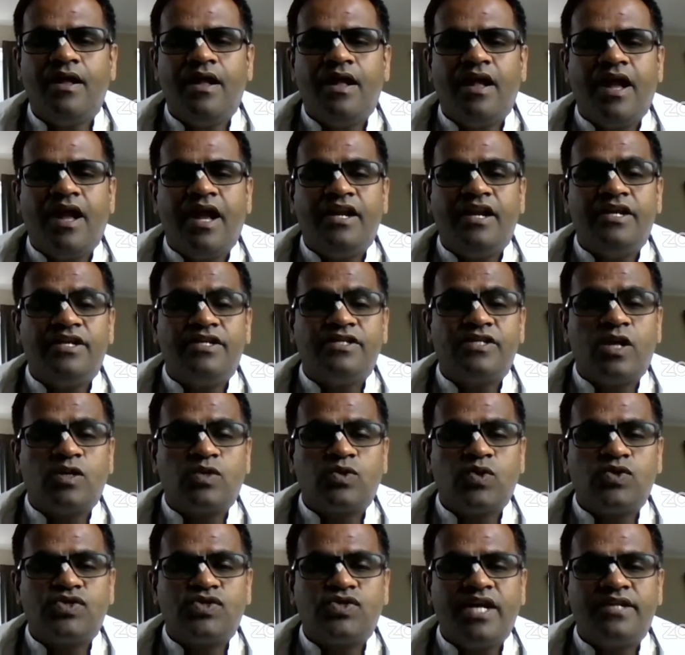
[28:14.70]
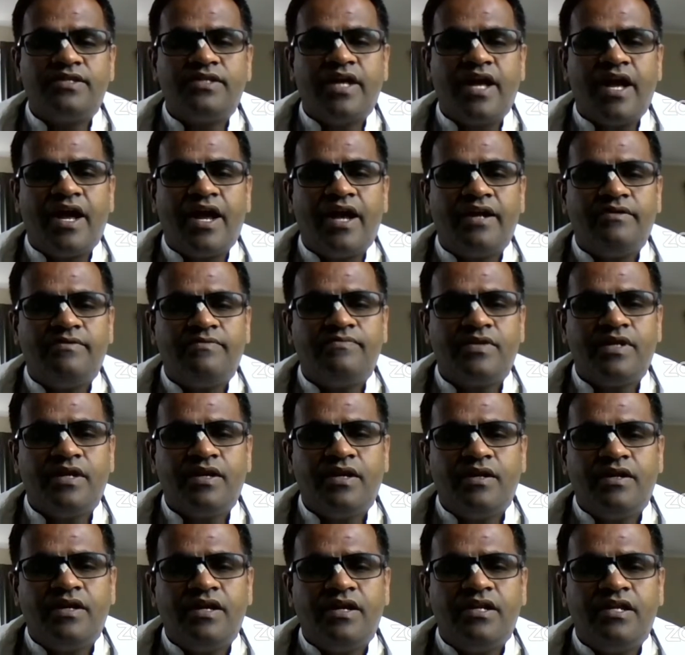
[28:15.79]
And it is also said that
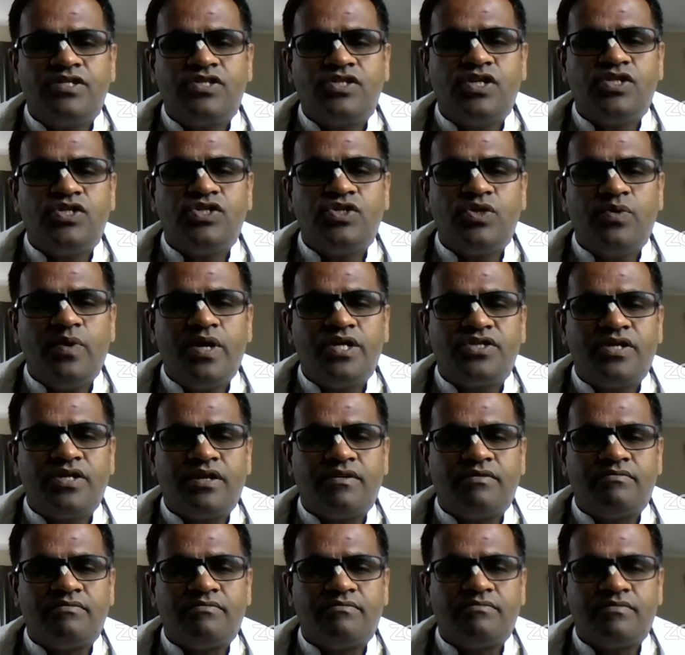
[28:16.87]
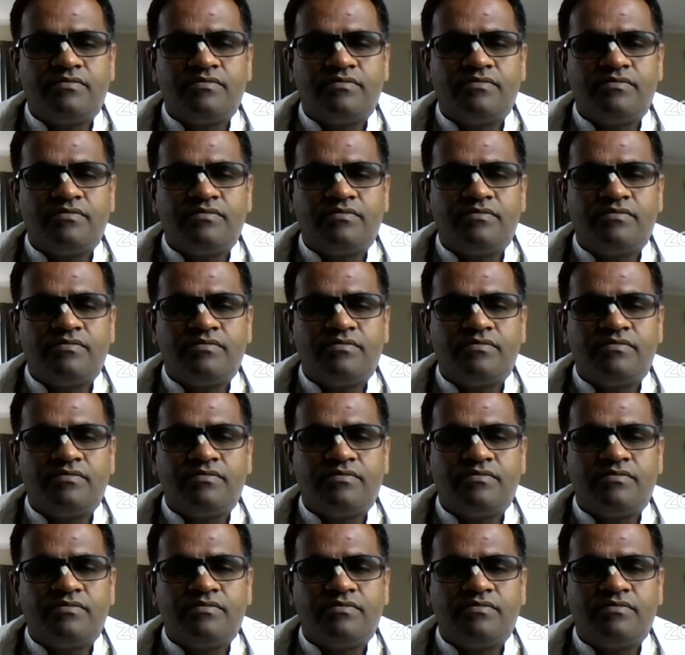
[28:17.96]
in a situation,